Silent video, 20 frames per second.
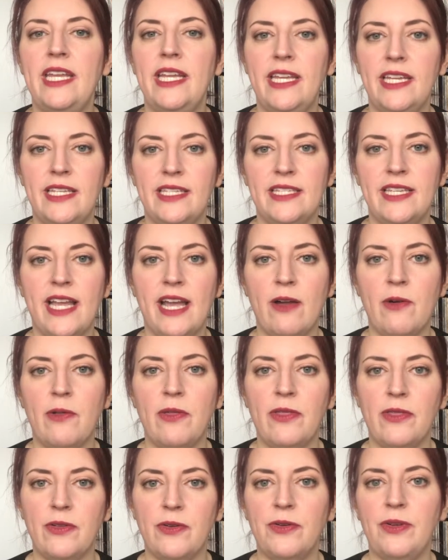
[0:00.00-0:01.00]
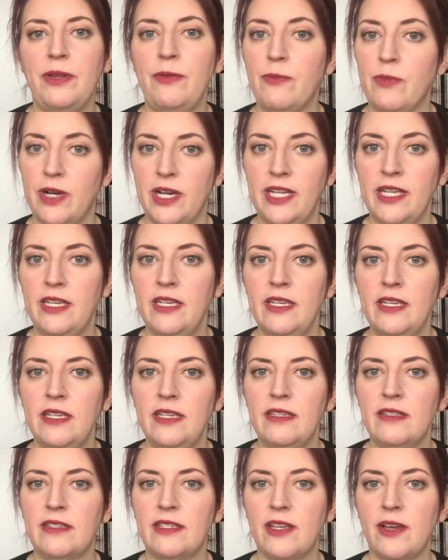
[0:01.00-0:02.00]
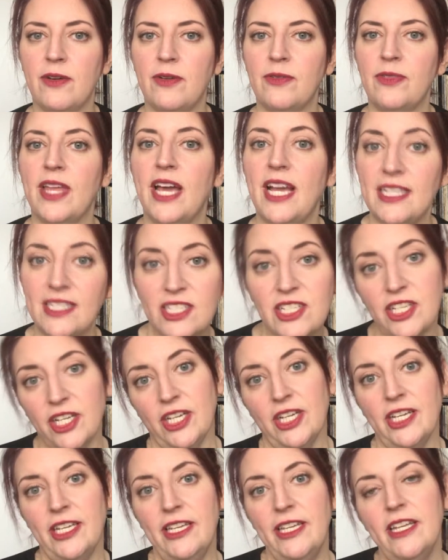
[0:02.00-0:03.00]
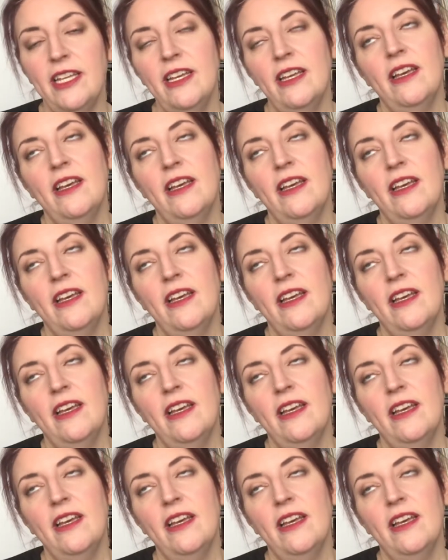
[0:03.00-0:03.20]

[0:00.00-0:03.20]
It is now 31. So that's good.